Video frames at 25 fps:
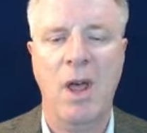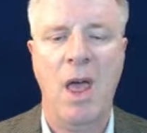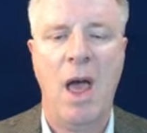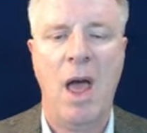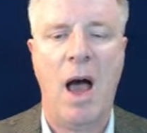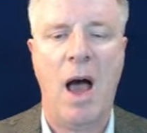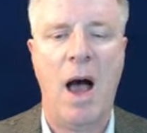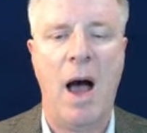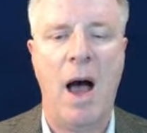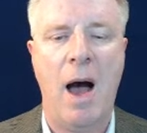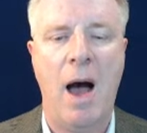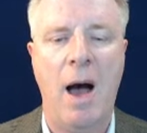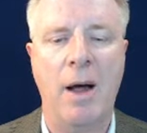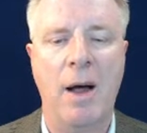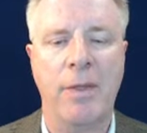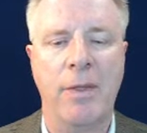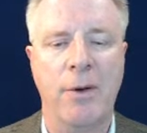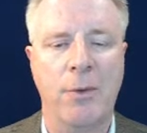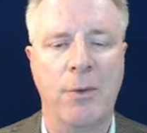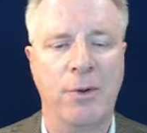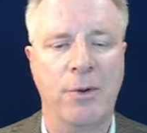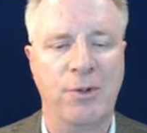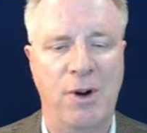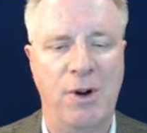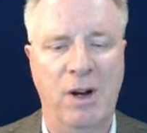the
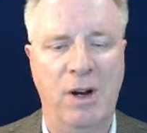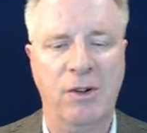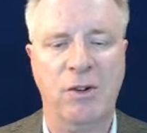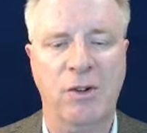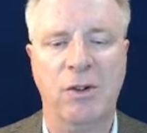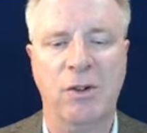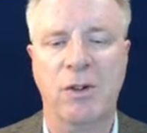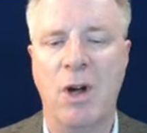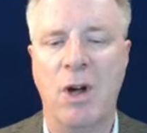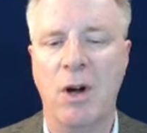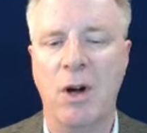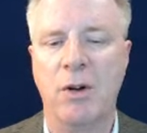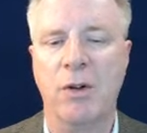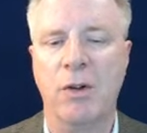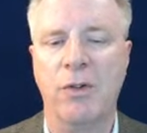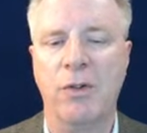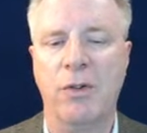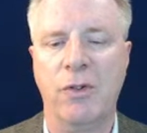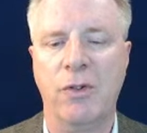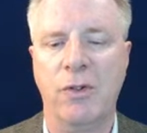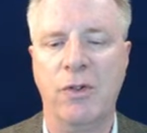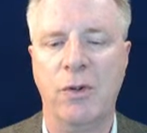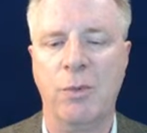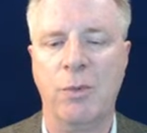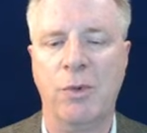retraction
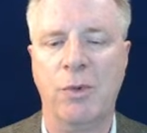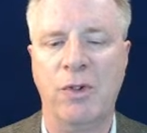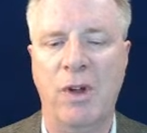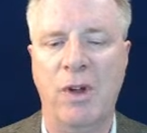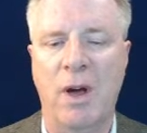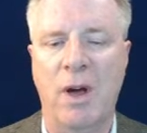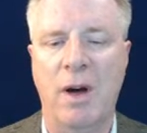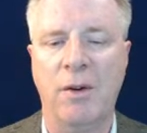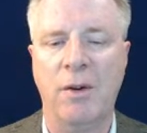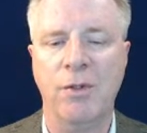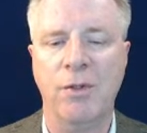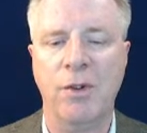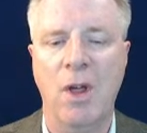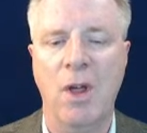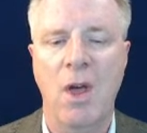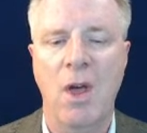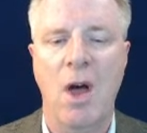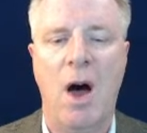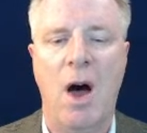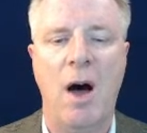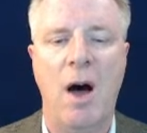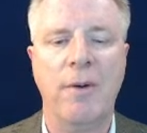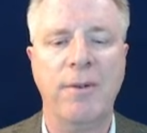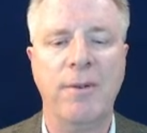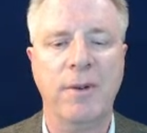notices themselves
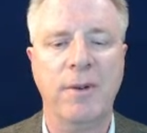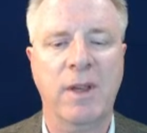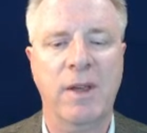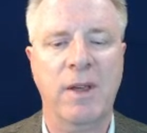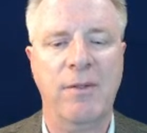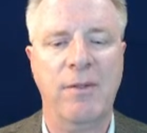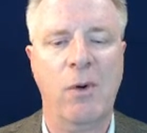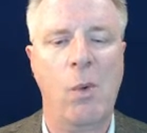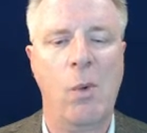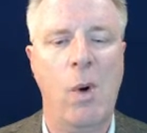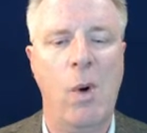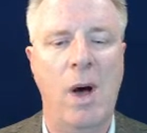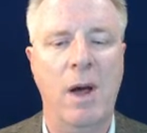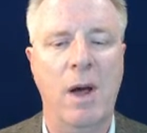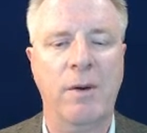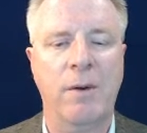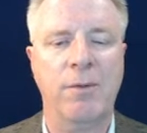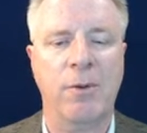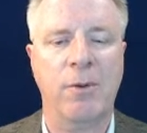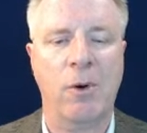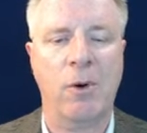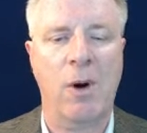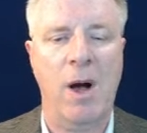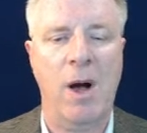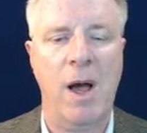often give a wide
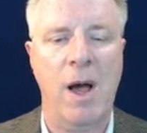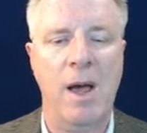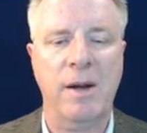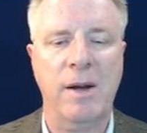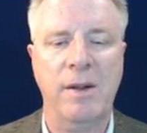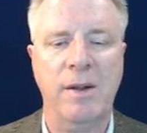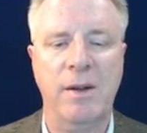variety